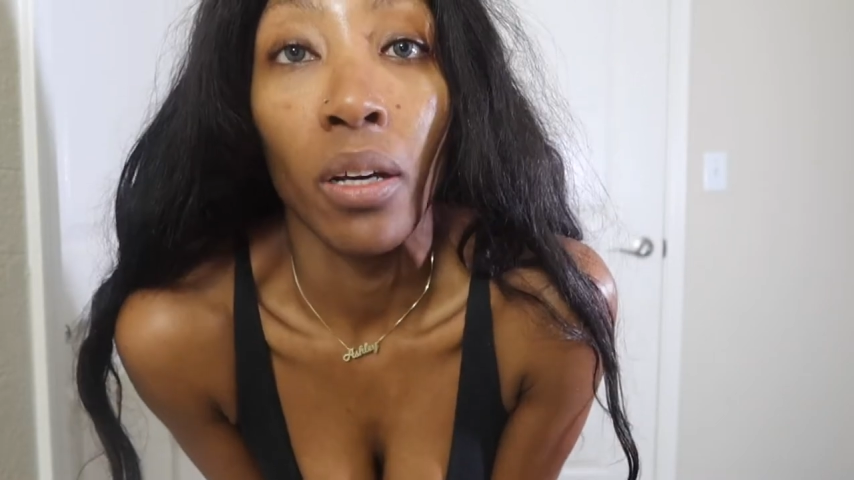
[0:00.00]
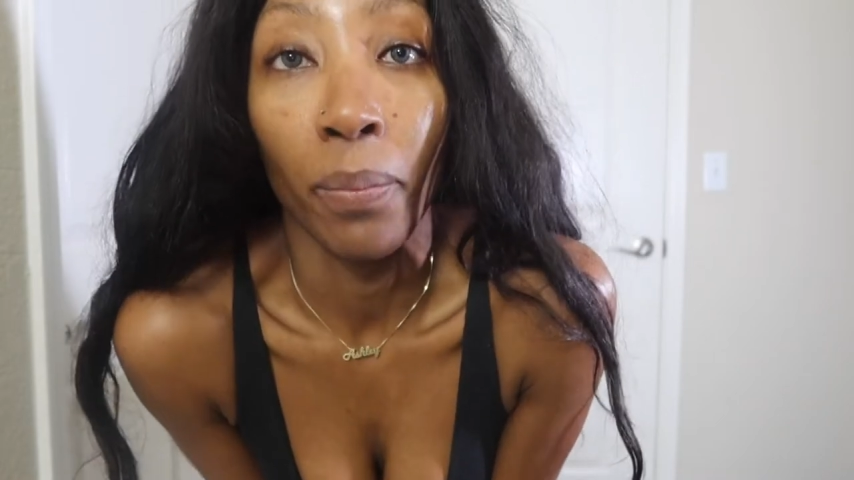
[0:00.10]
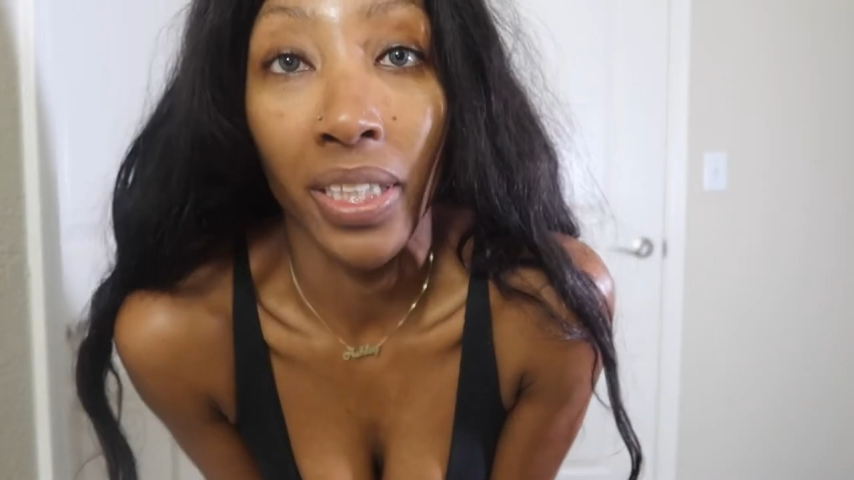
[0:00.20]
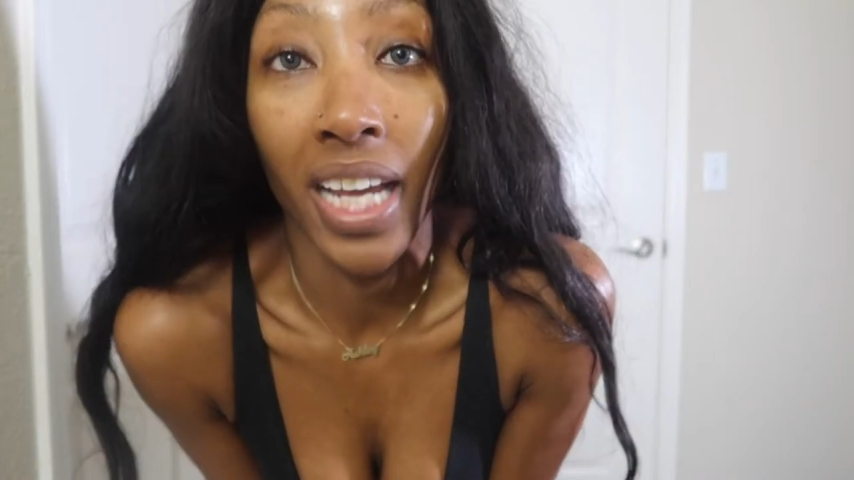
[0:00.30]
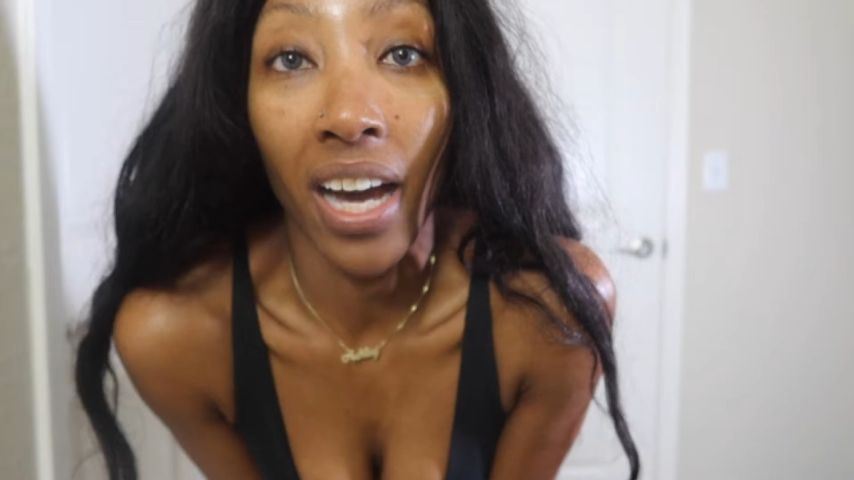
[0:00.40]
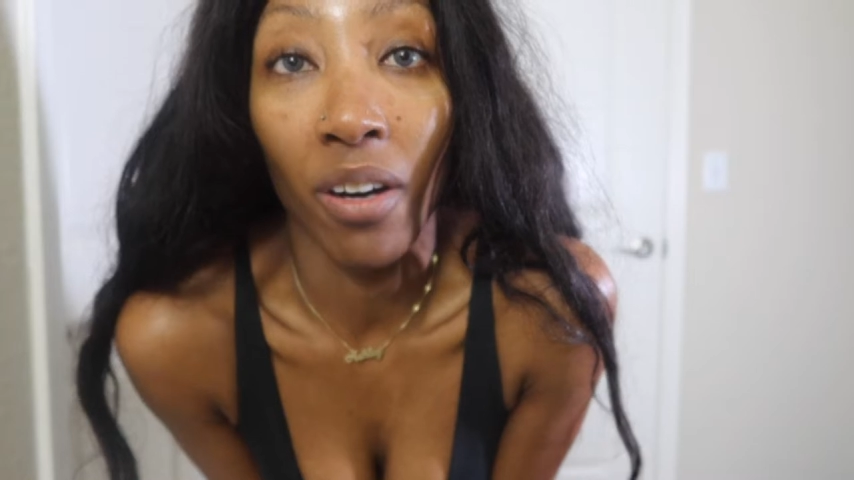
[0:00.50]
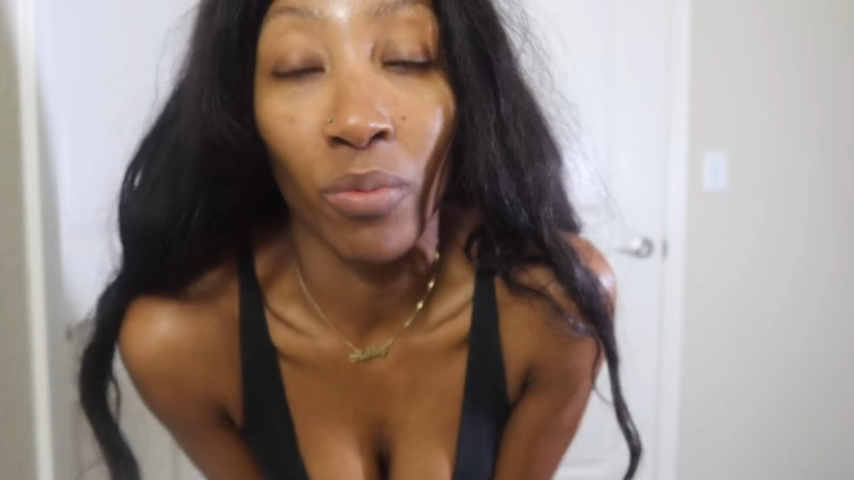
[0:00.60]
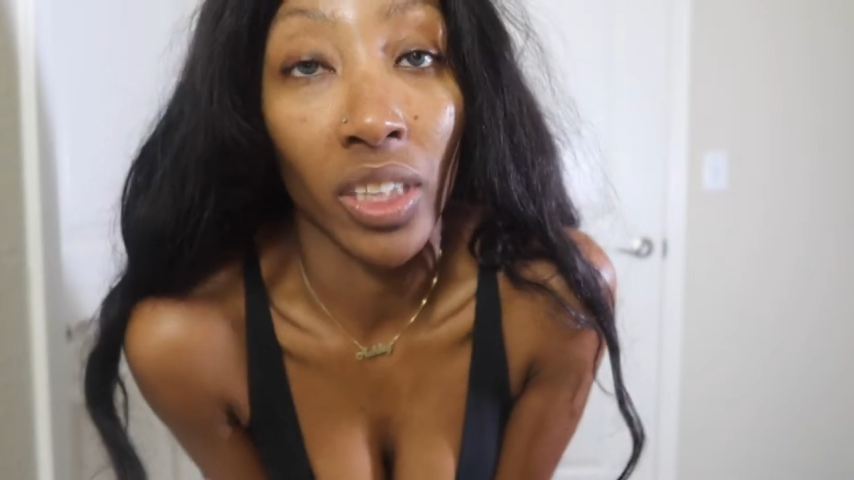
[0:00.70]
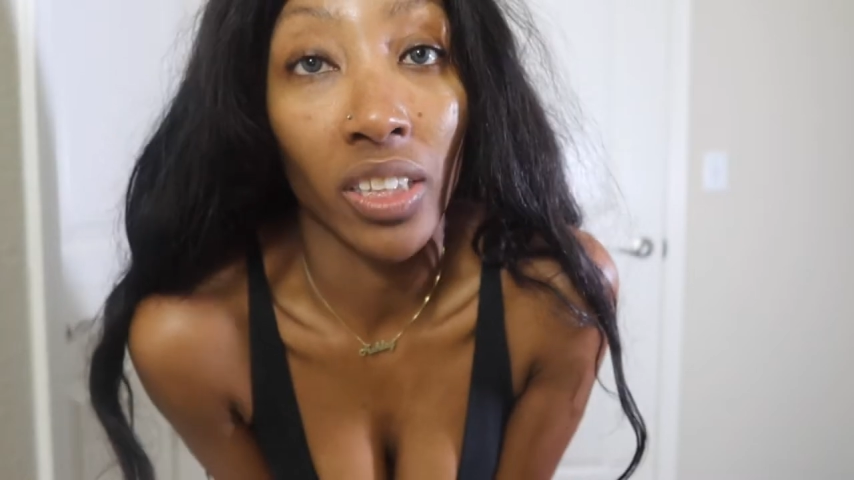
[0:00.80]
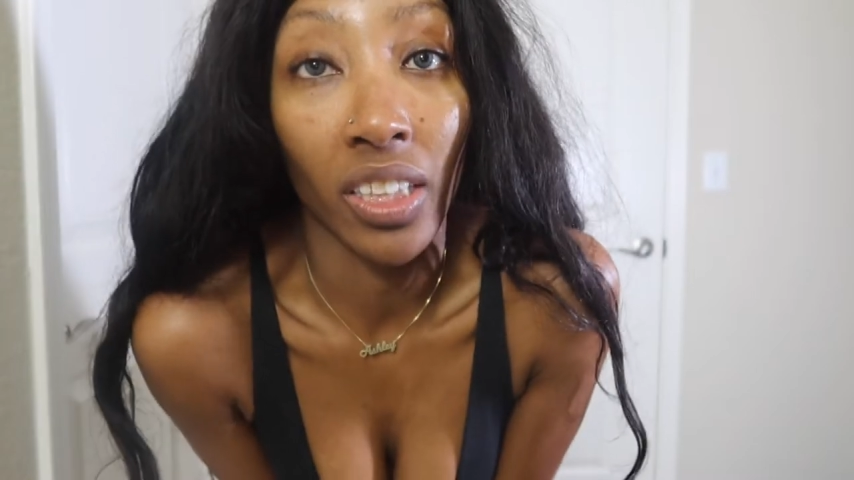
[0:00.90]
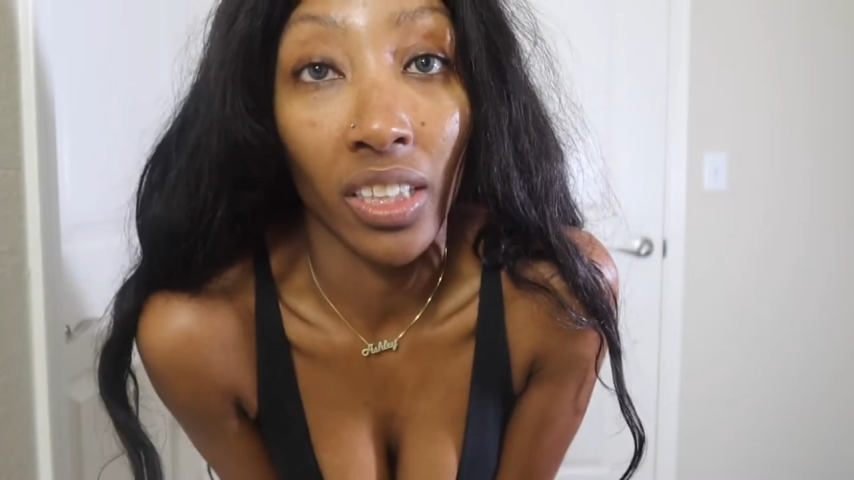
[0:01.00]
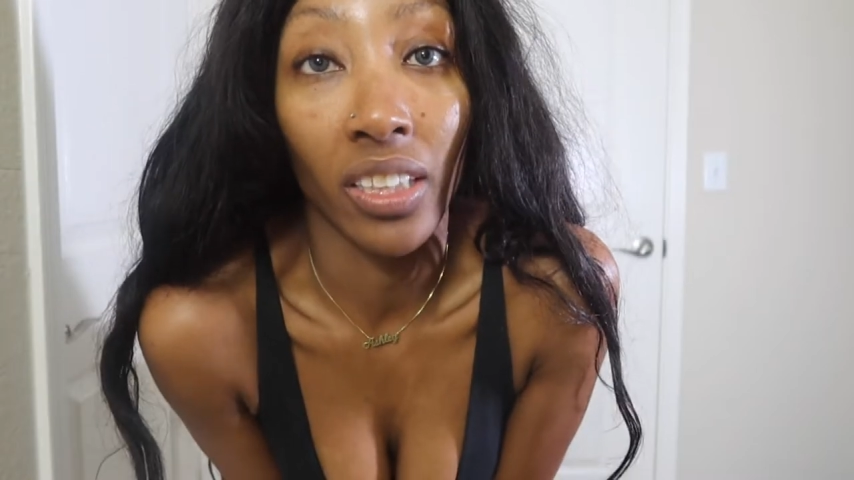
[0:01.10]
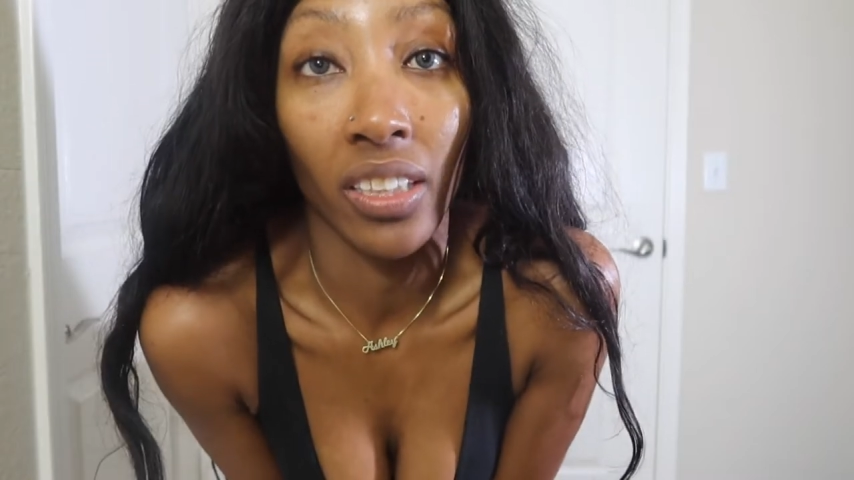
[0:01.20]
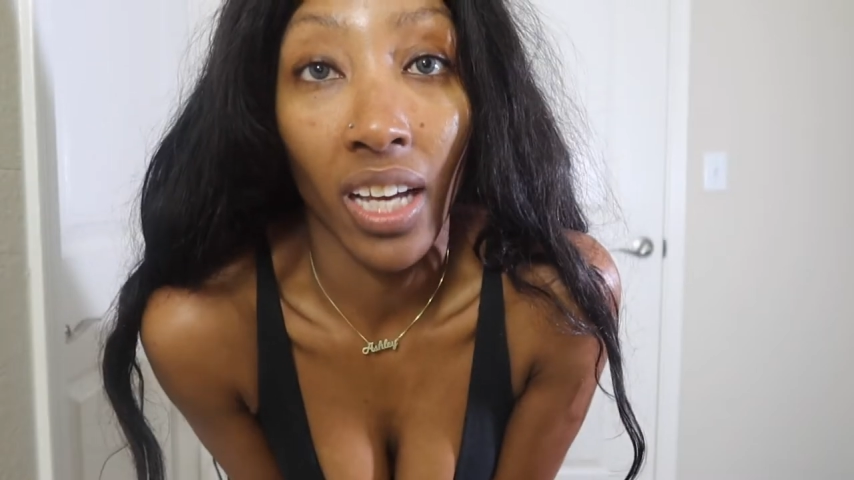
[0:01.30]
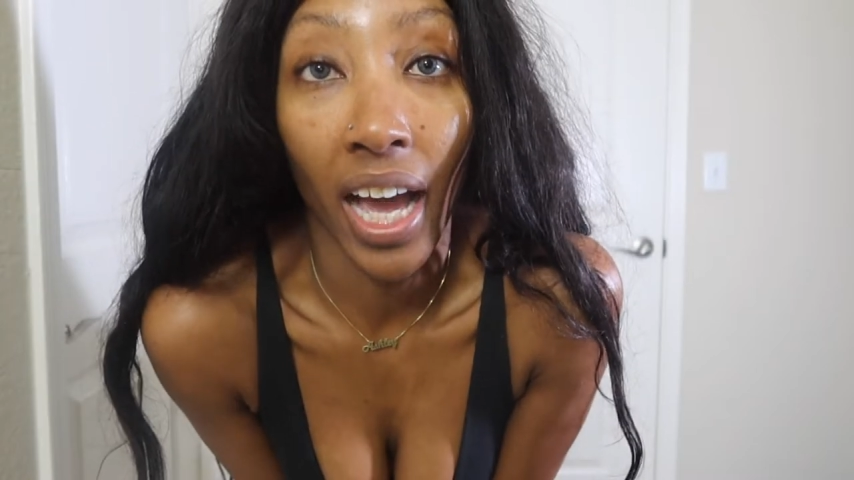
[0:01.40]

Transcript: put down what the